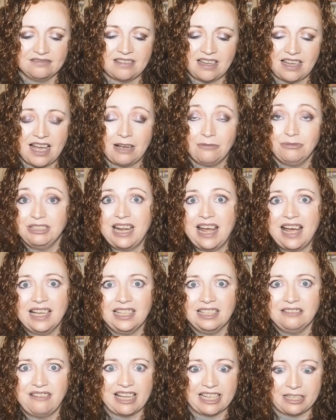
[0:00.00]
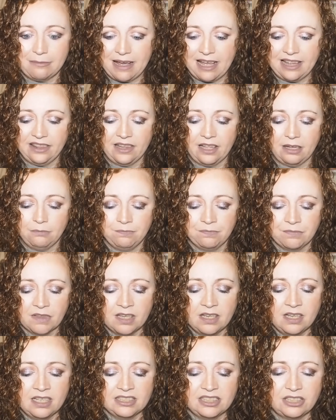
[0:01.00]
I would highly recommend them.
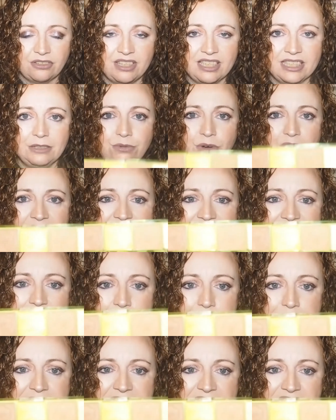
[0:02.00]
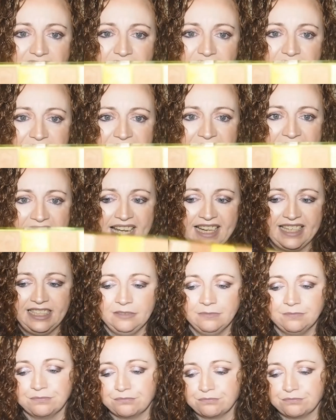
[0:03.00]
So this one is in position nine.